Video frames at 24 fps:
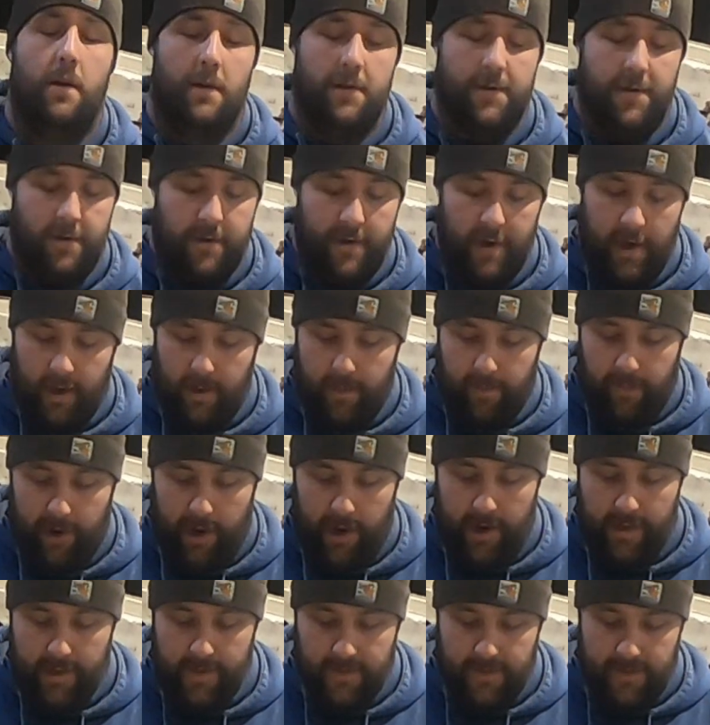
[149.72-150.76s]
is you take a
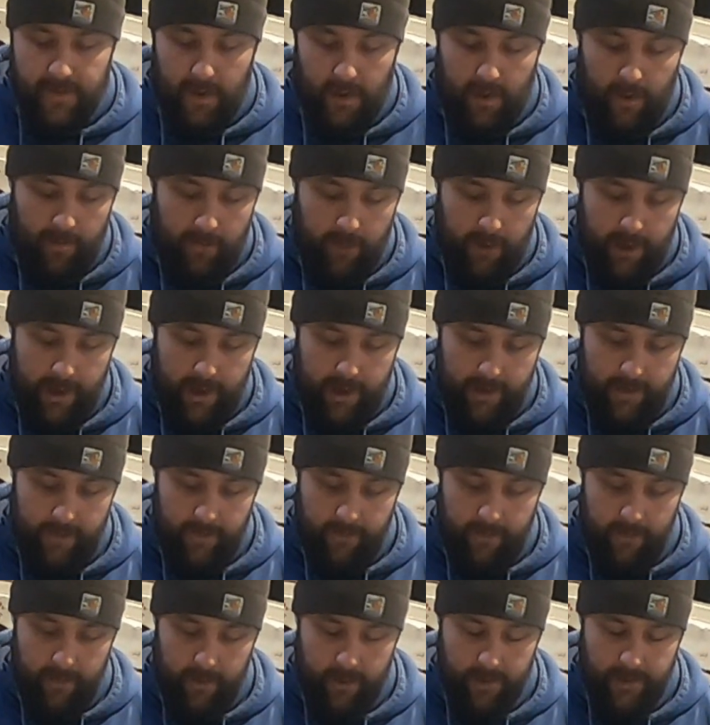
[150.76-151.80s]
bandsaw
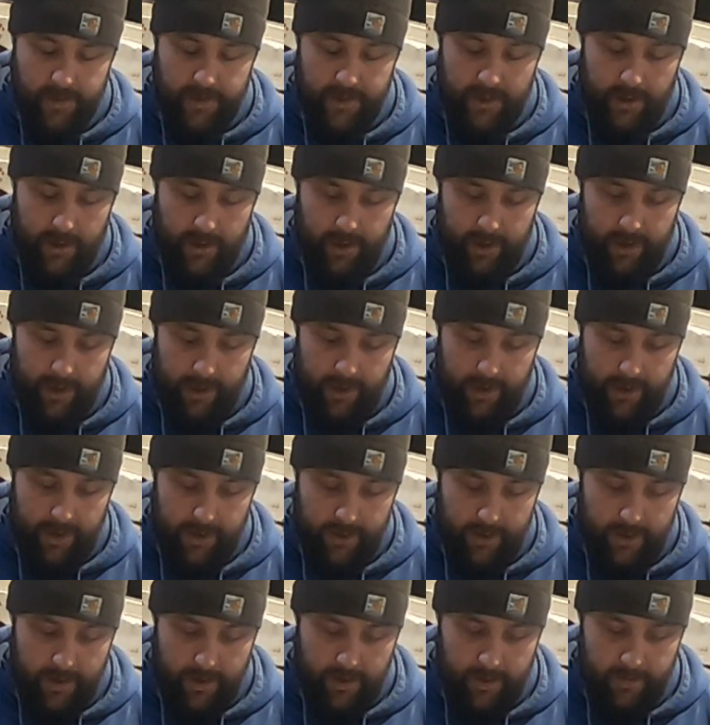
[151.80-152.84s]
blade, or
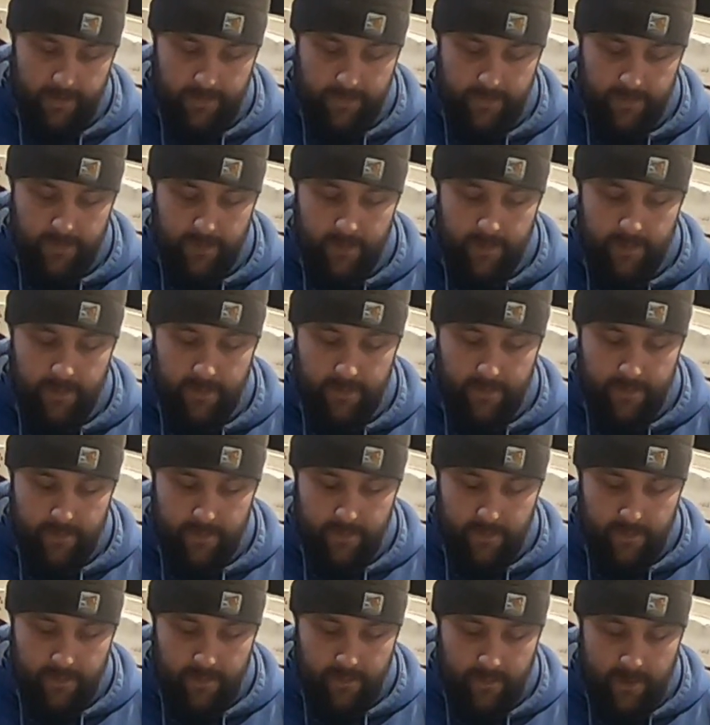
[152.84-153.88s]
sorry, a
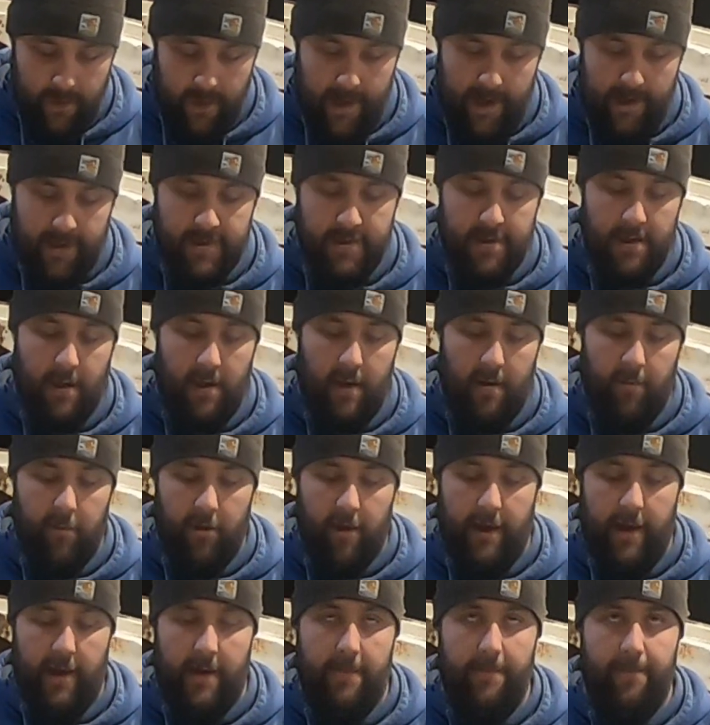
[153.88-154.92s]
hacksaw
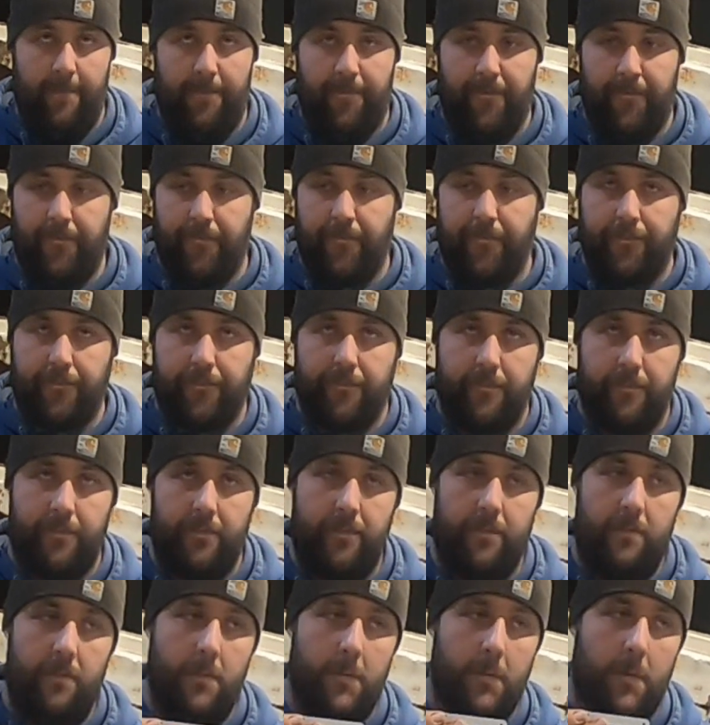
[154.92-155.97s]
blade
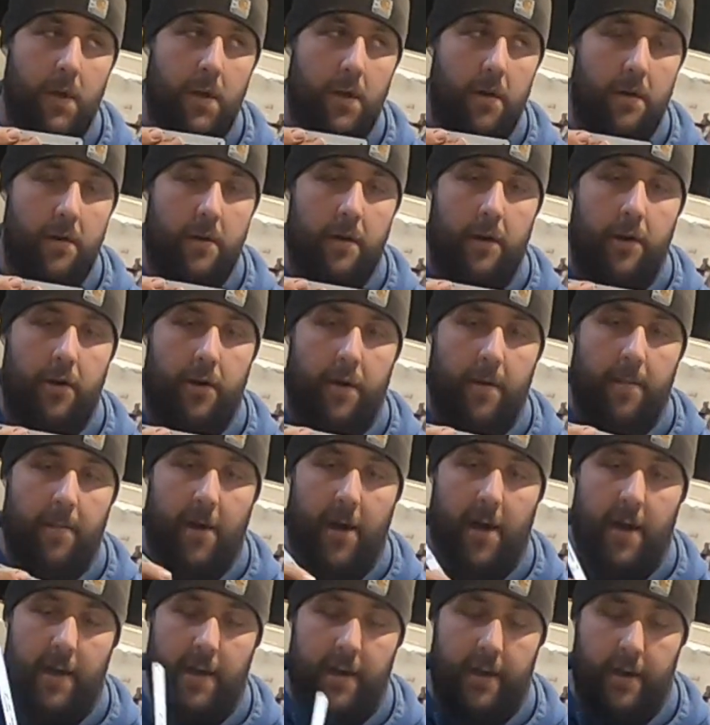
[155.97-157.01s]
that you can
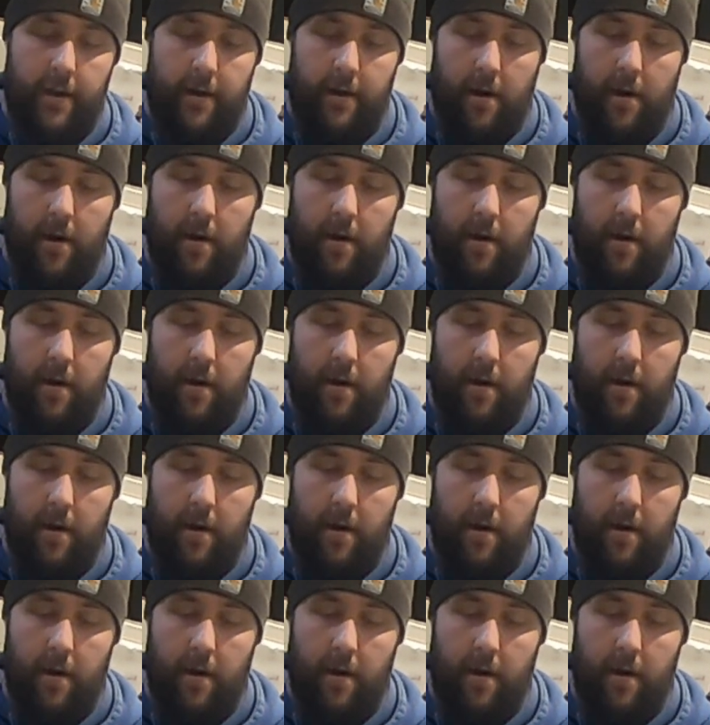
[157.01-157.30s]
buy at any